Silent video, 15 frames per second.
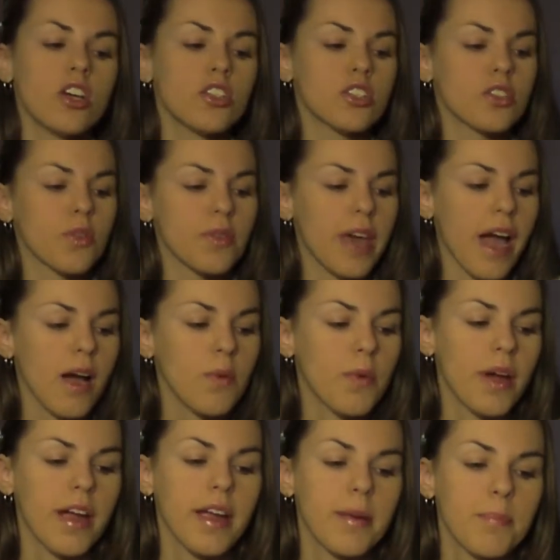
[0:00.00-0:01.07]
So that
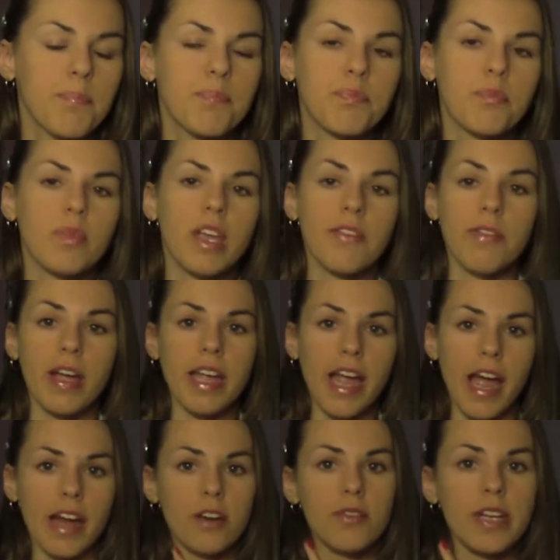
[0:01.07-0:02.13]
way, if I
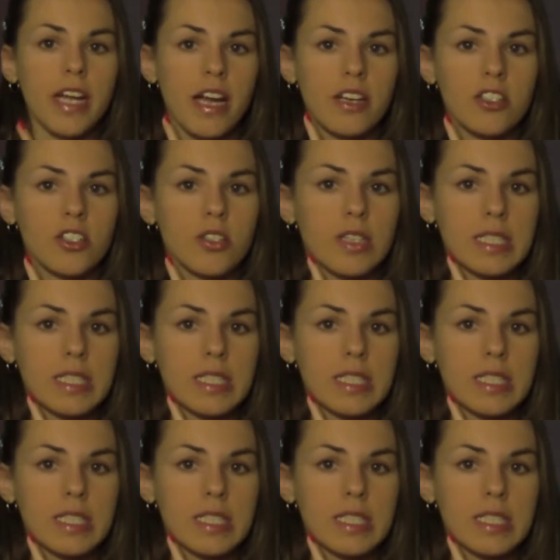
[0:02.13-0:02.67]
had a reaction